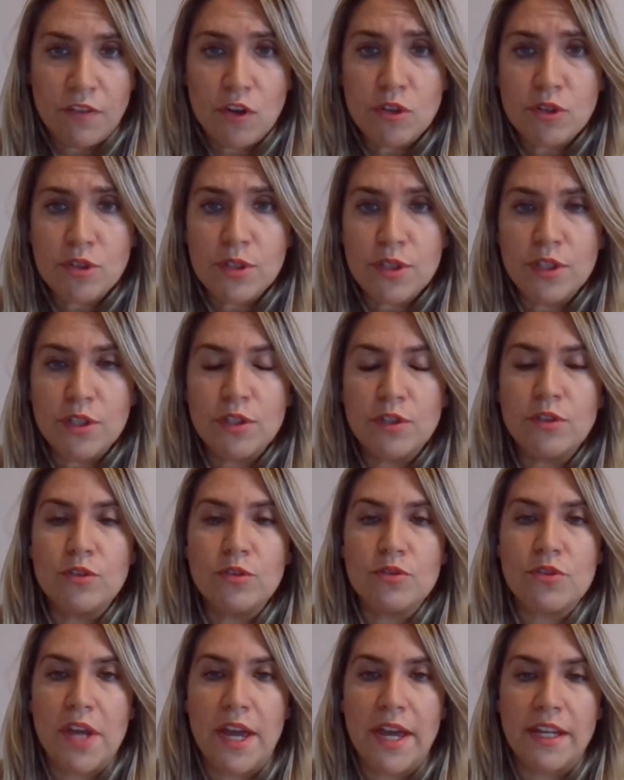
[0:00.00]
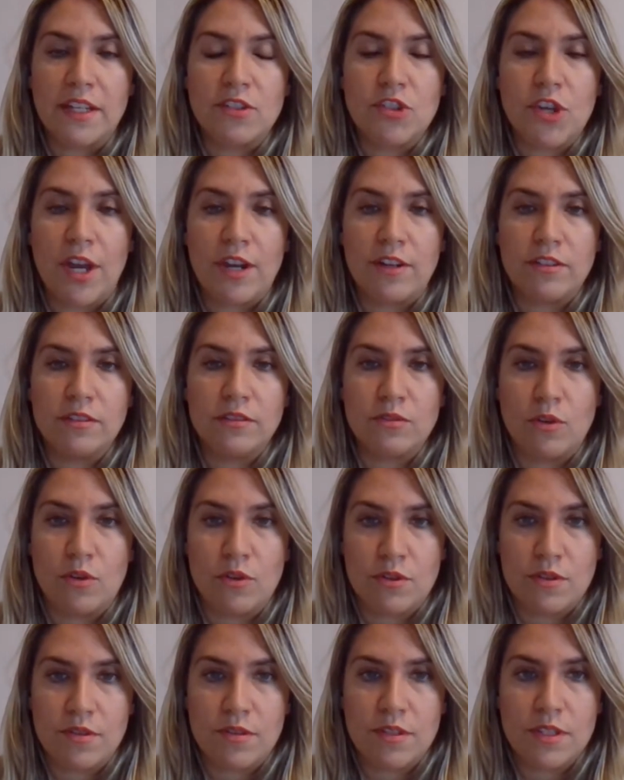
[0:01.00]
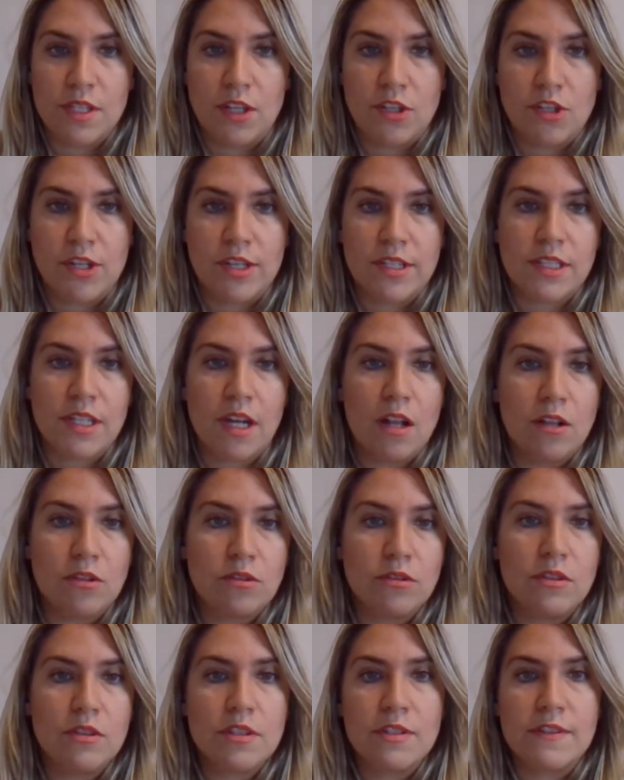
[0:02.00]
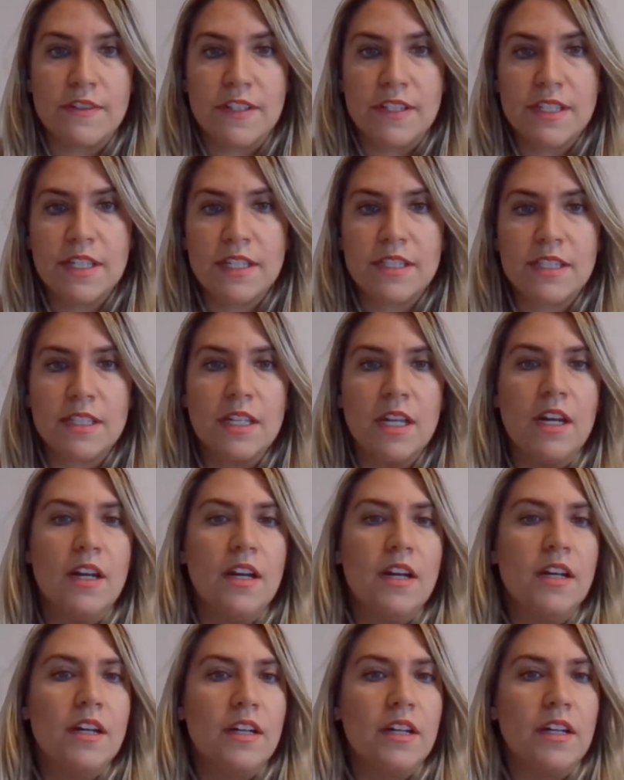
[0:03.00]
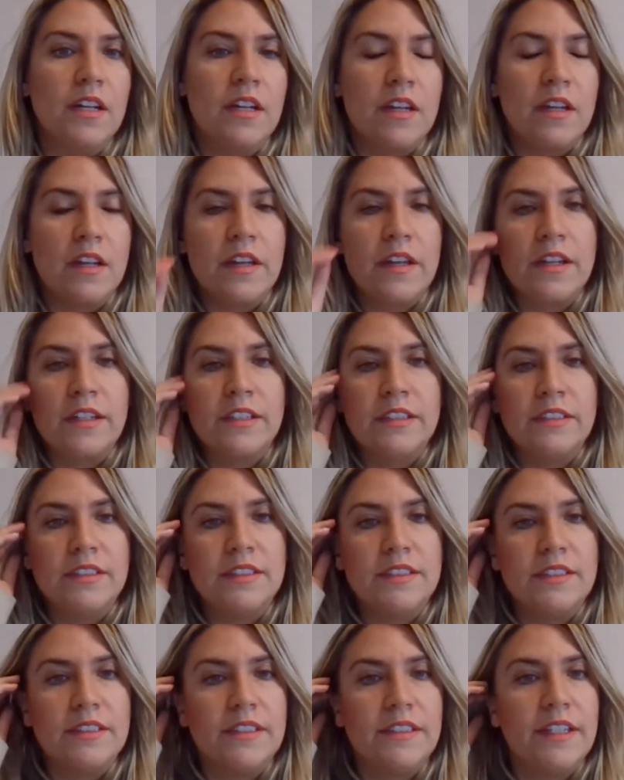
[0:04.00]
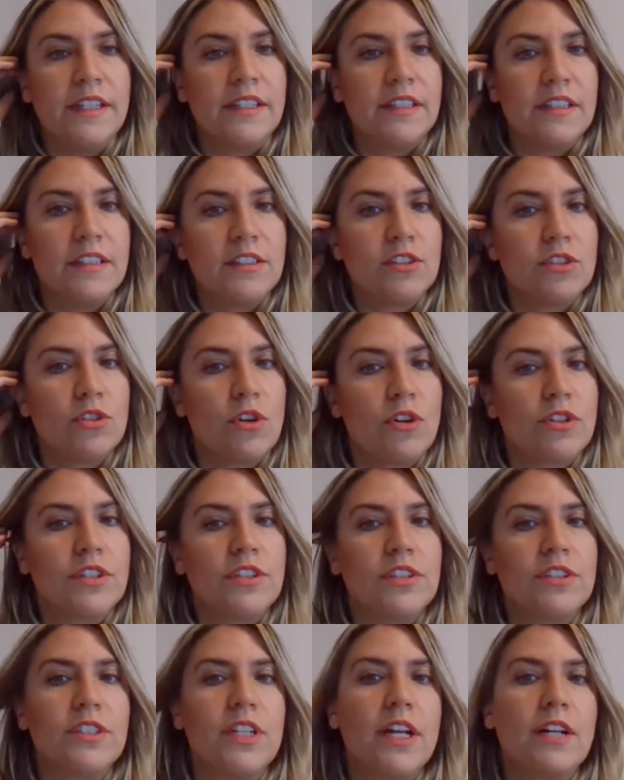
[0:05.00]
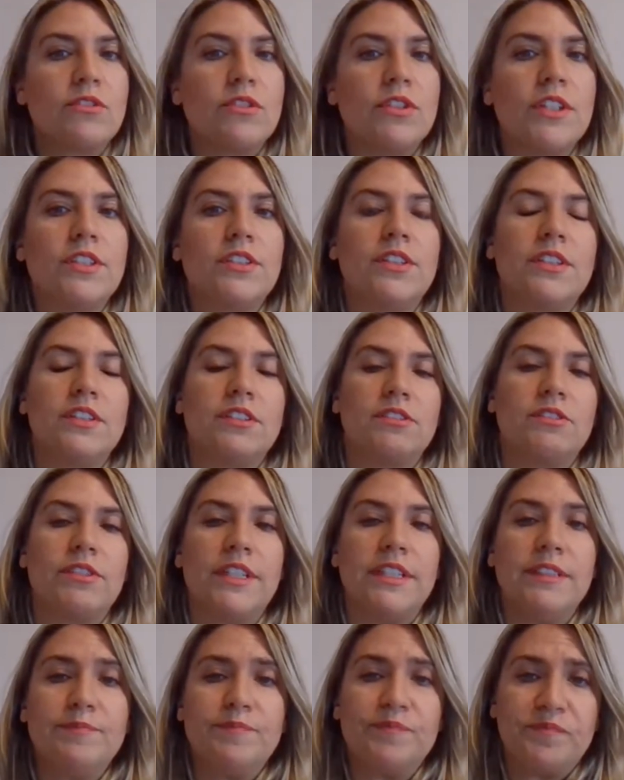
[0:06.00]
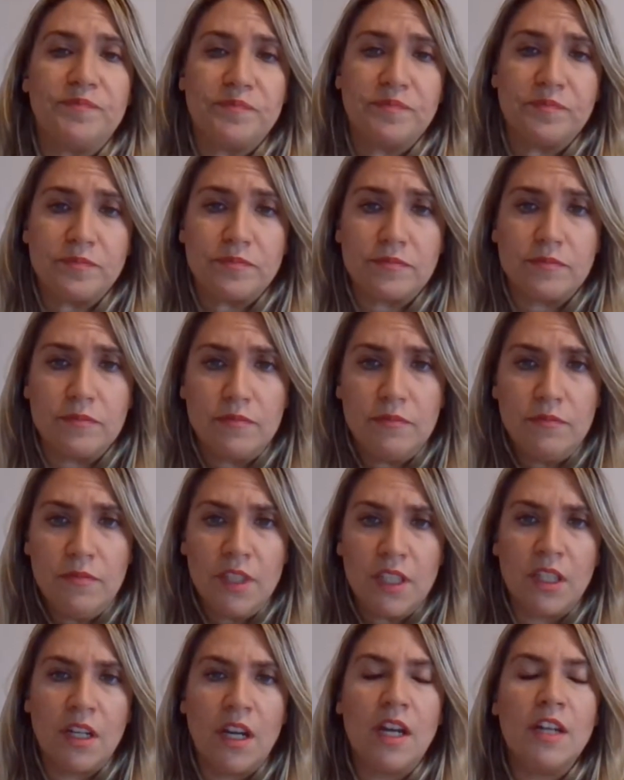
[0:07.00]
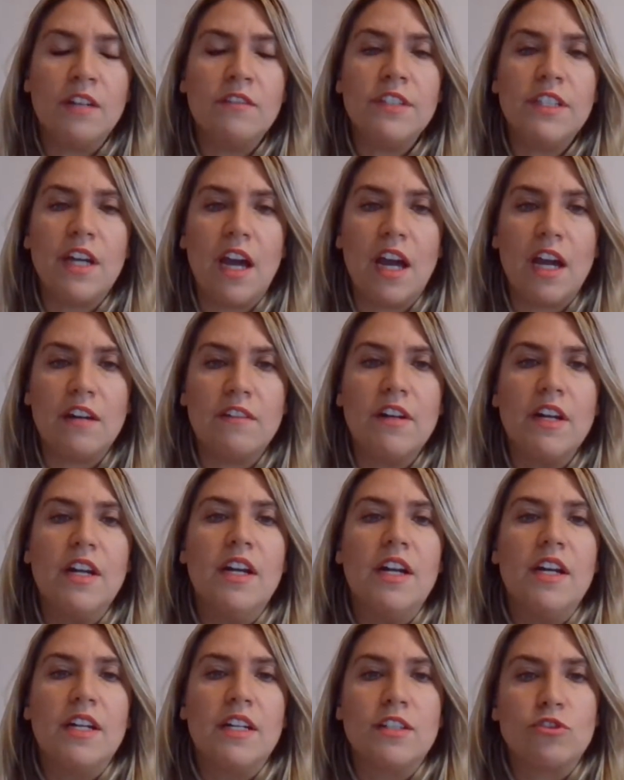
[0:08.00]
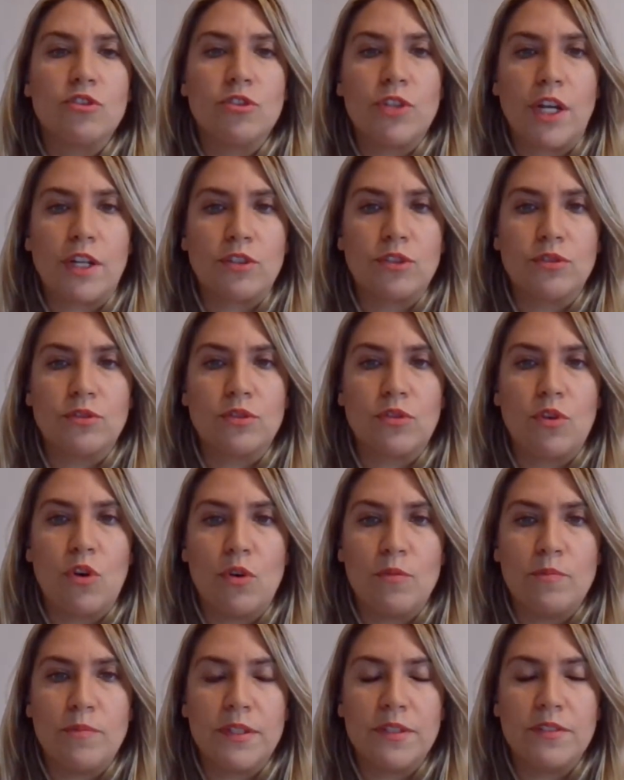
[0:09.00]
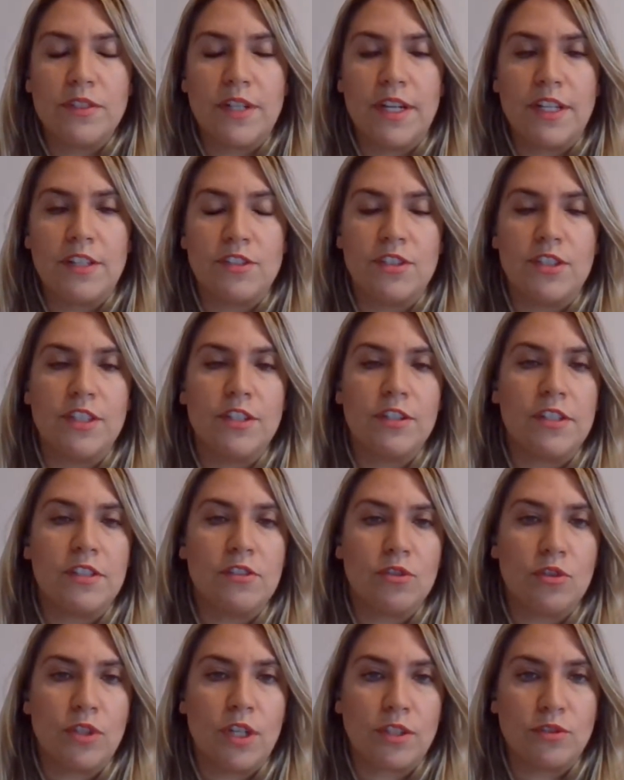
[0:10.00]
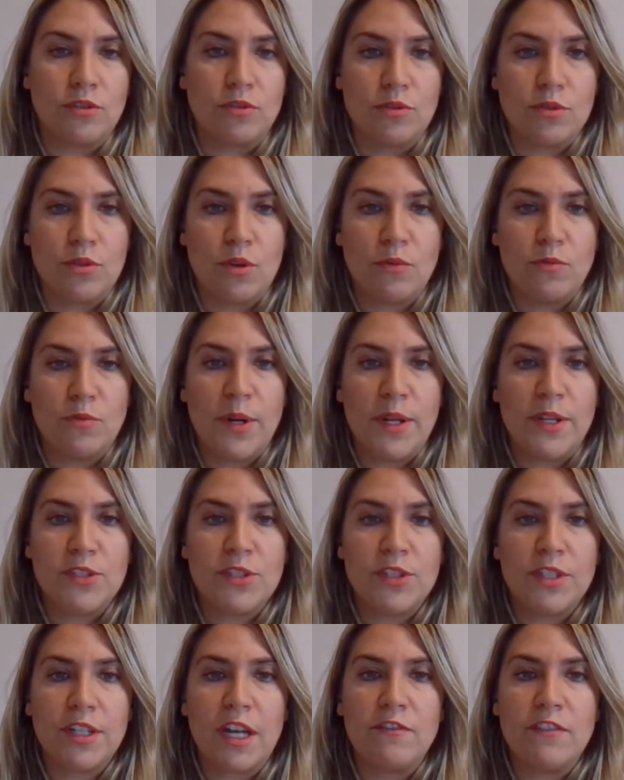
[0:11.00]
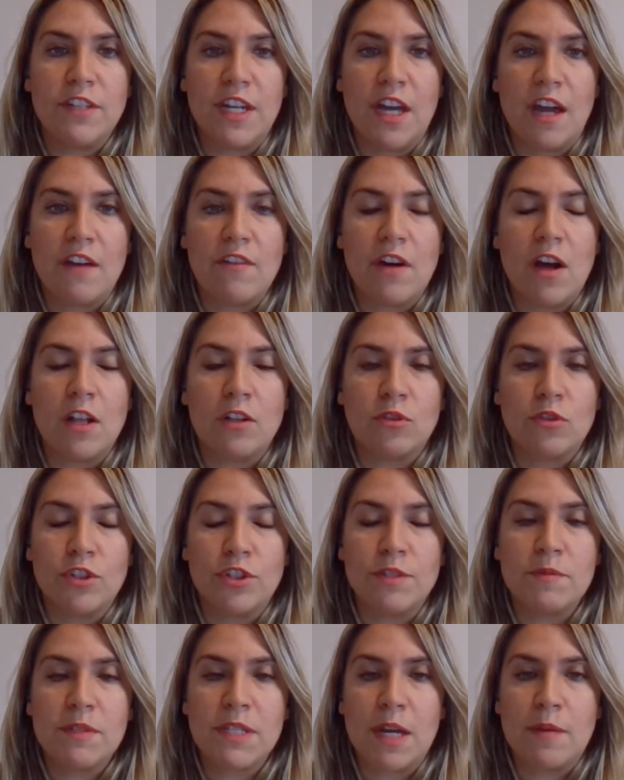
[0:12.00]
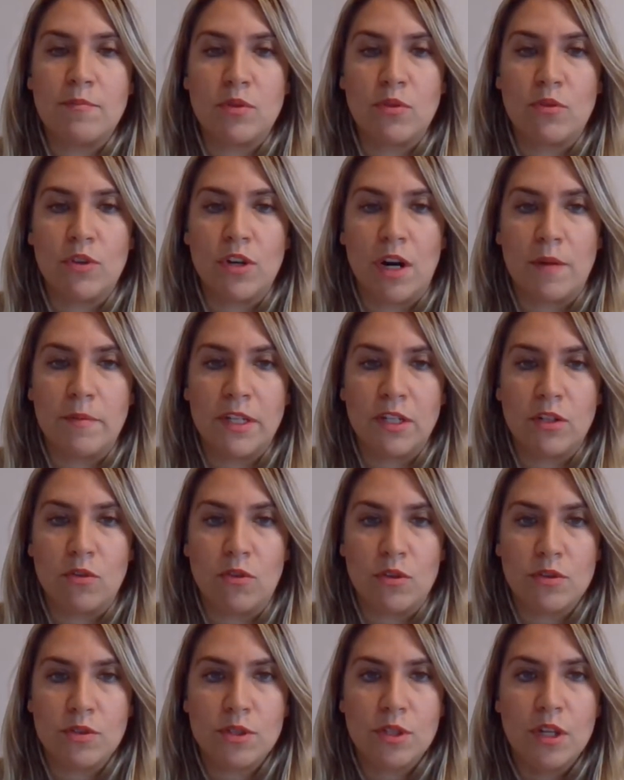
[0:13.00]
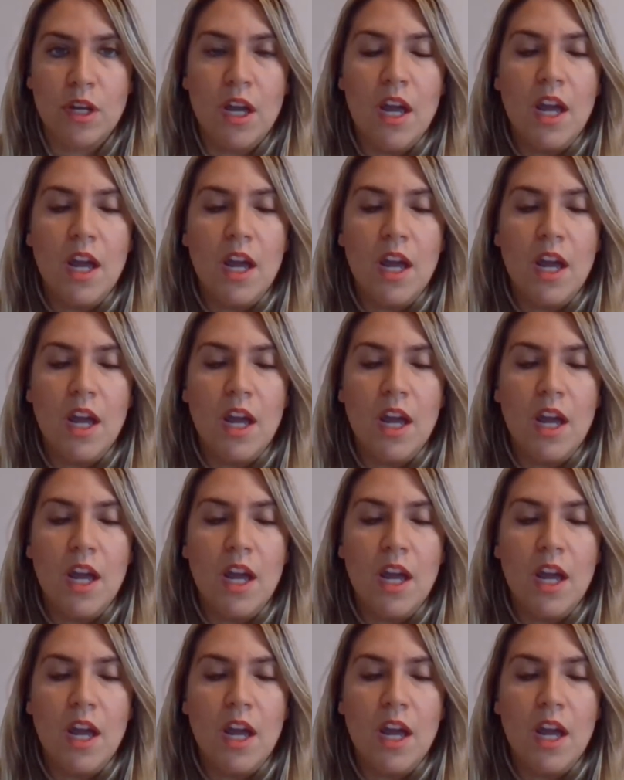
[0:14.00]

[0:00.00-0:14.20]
first year you take general courses such as calculus, physics, English, Turkish language, history, and we have introduction to computer engineering, introduction to software engineering, and we have algorithms and programming course.